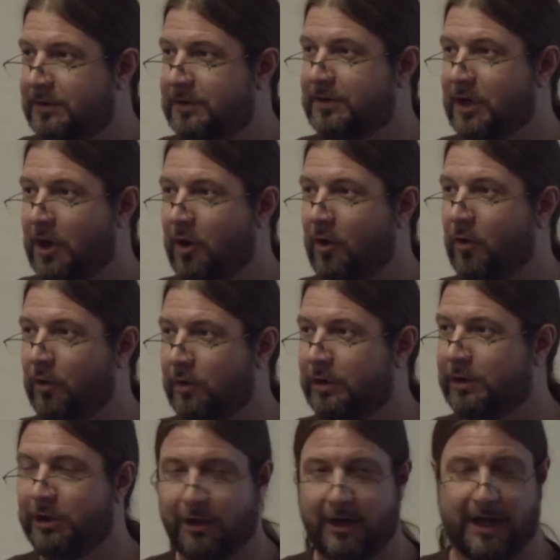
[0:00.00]
So
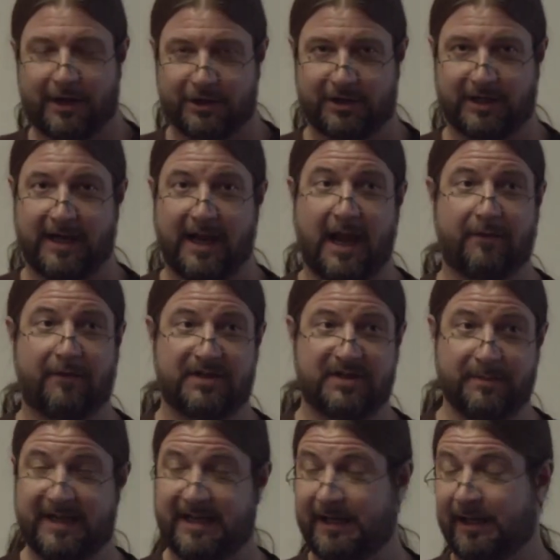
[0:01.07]
you're not just going to have a
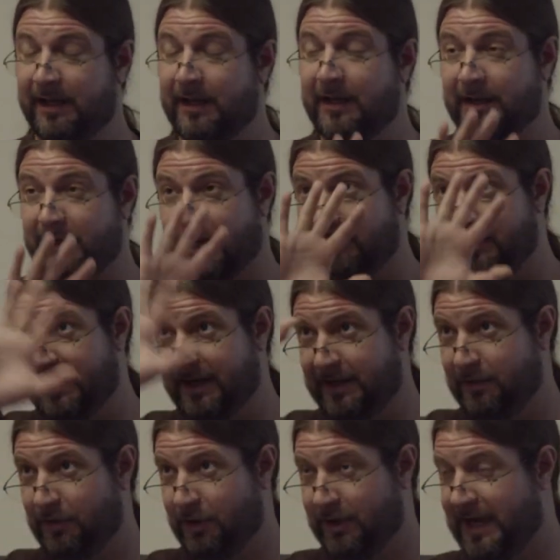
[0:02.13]
SME come in
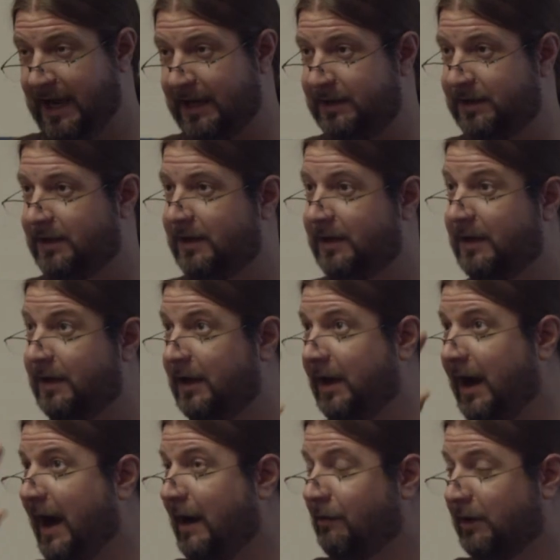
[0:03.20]
and look at a
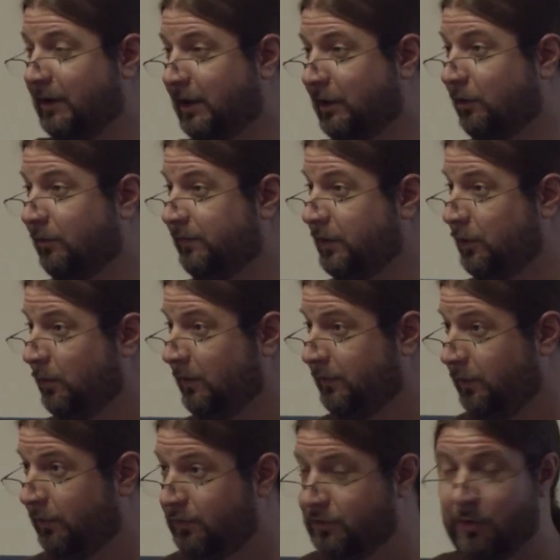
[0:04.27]
hierarchical view of
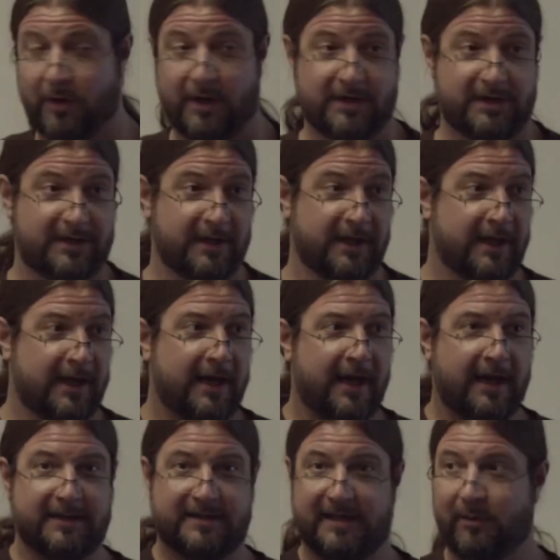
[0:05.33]
your thesaurus
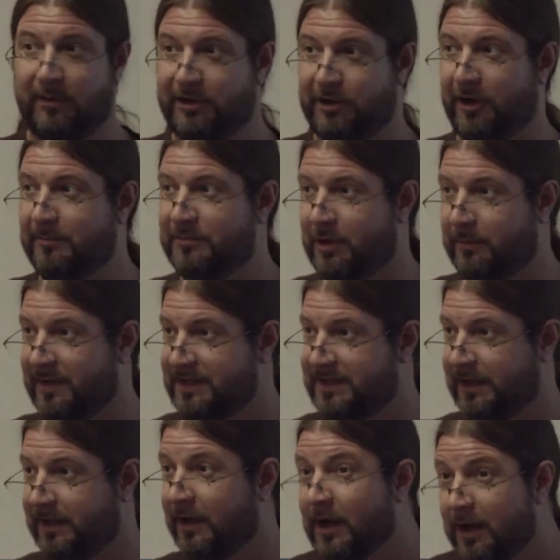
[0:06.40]
and see what terms are
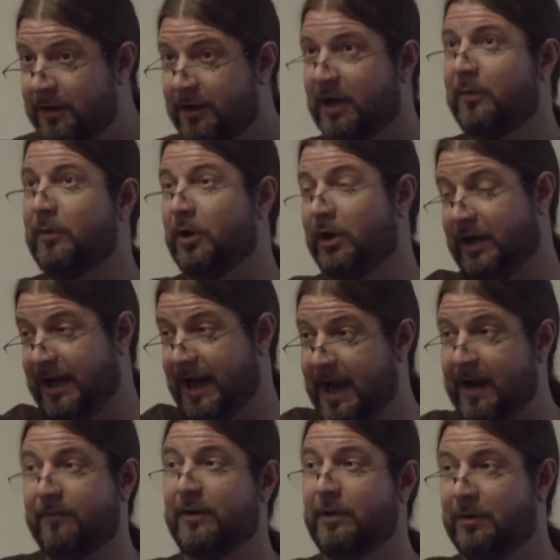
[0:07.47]
missing. They're going to look at
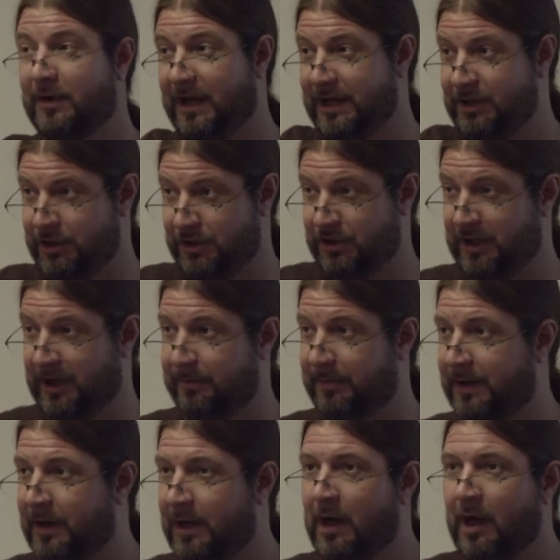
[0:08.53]
every relationship.
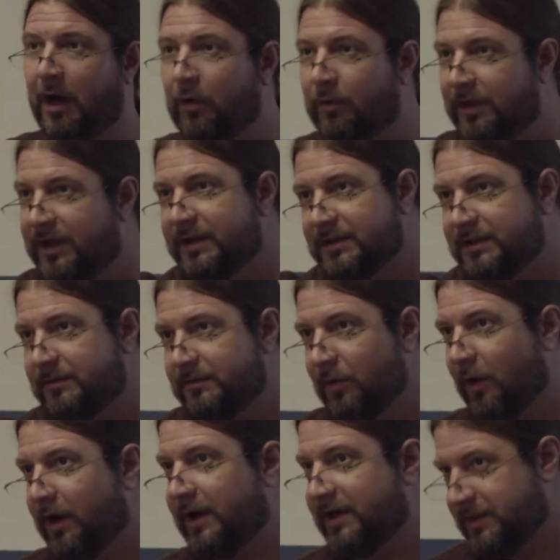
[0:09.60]
Oh, this
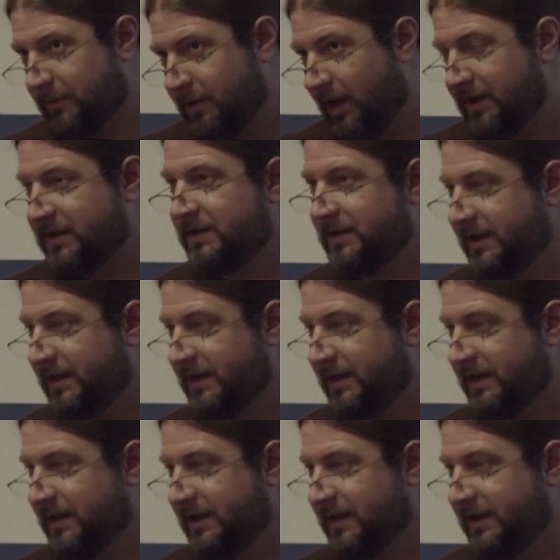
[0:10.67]
organism causes